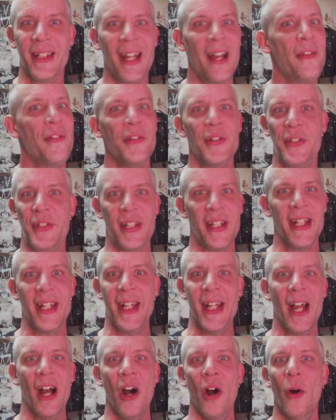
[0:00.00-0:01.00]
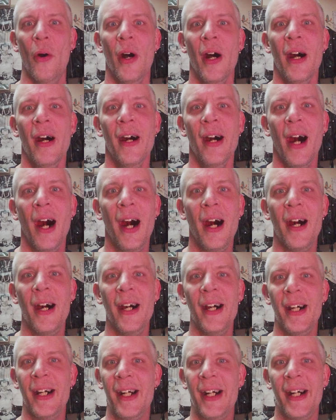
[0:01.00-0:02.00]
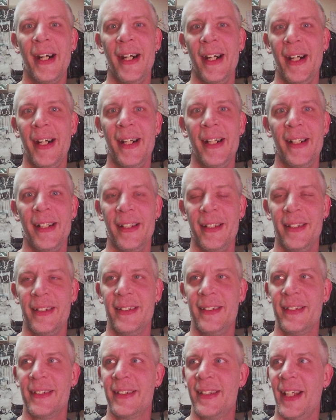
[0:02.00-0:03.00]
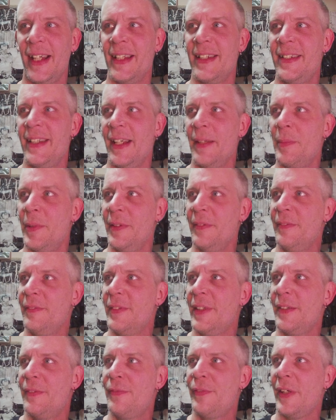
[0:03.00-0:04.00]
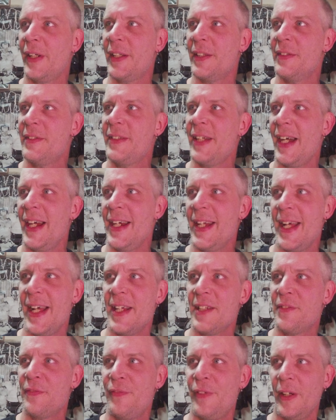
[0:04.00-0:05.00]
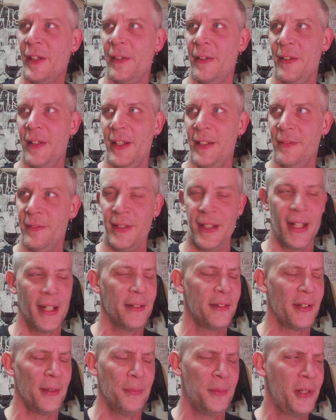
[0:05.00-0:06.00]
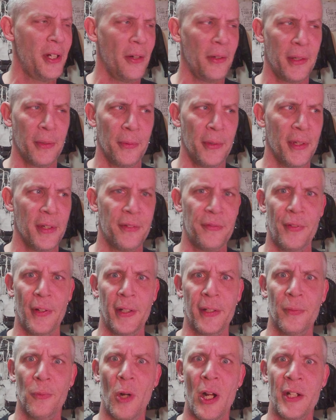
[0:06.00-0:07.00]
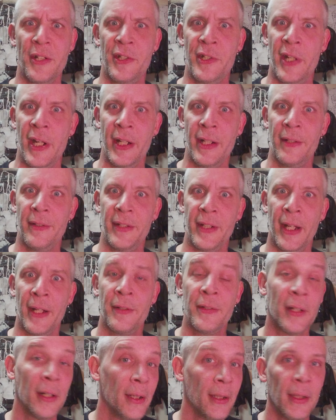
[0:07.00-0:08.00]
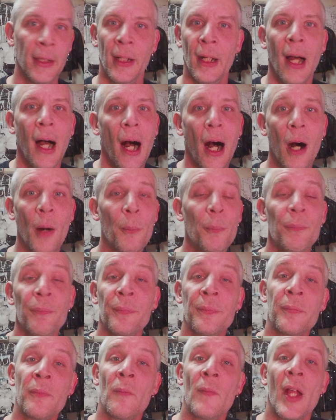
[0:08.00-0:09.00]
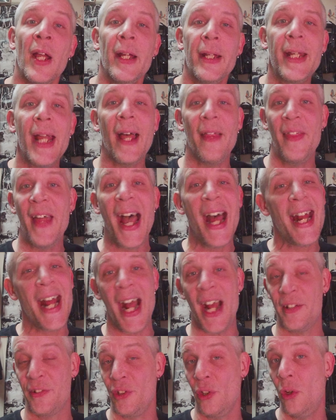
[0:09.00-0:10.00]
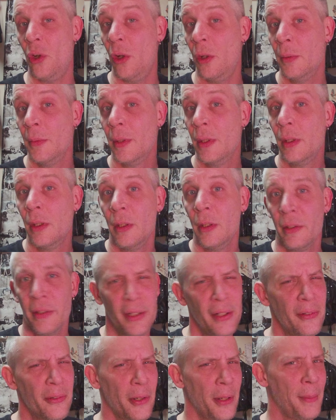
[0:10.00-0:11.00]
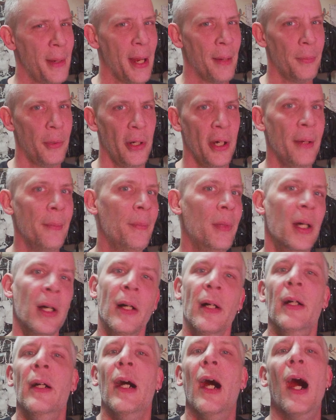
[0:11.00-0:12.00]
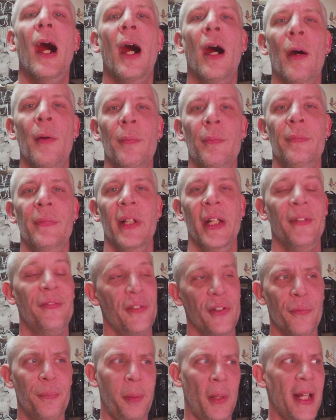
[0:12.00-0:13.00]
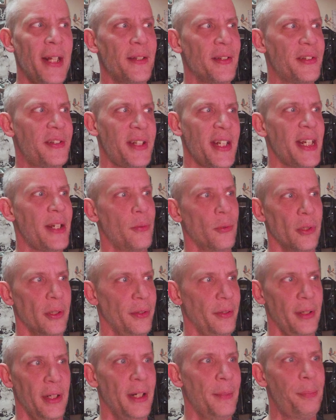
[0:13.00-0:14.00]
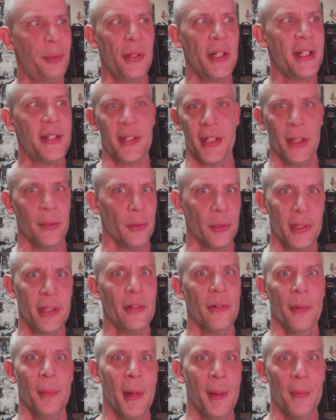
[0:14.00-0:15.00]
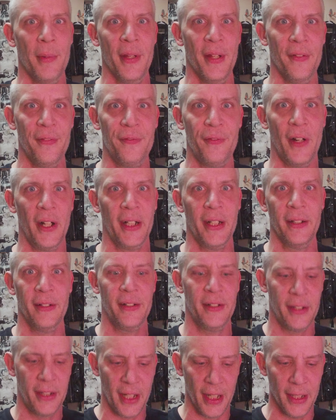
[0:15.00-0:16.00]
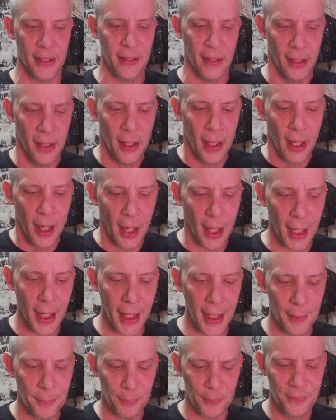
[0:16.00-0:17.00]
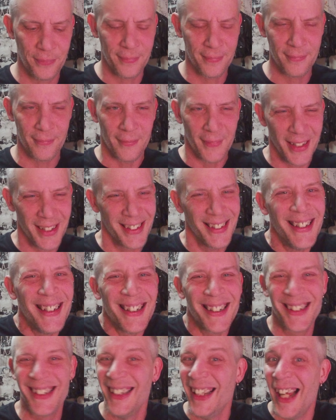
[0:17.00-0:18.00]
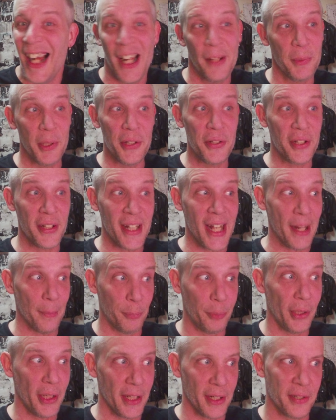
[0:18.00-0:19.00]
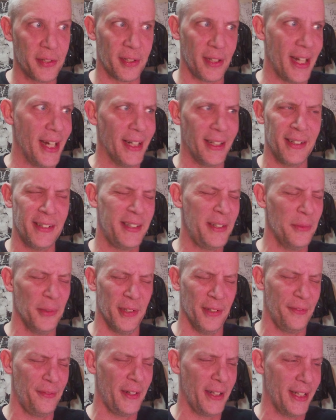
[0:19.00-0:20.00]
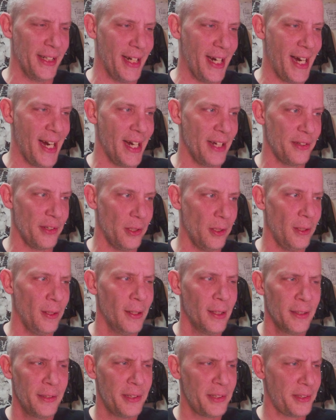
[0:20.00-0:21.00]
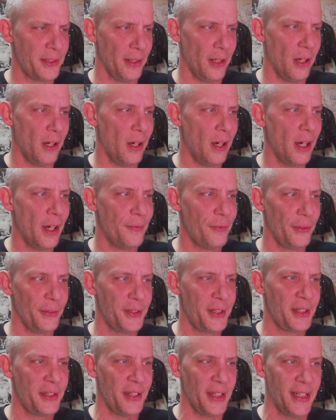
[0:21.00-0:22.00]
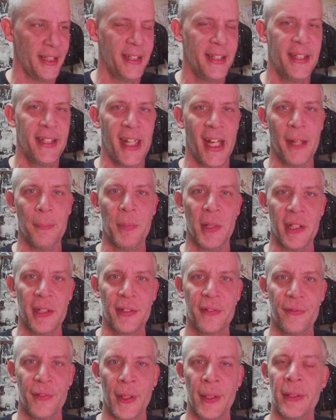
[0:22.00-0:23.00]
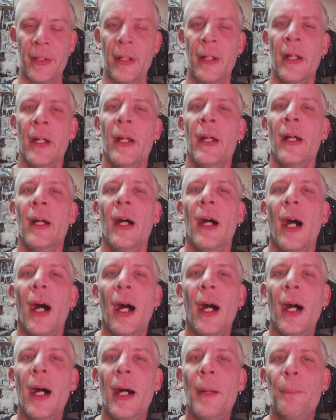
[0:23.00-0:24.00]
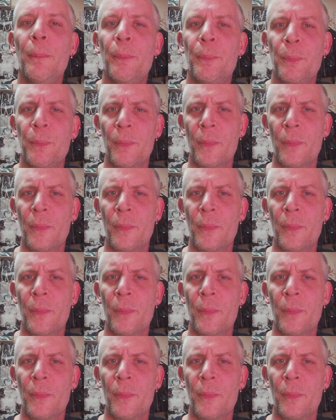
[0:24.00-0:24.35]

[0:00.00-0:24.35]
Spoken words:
other CEO, God damn it, that fucking tight ass fucker that he ends up choking with his fucking watch chain at the end. Yeah, that asshole. You remember him. If you've played the sequel, pre-sequel, you remember this fucking cunt. I'm using that British slang because he was a fucking asshole. Just awful. Just a gaping sphincter. But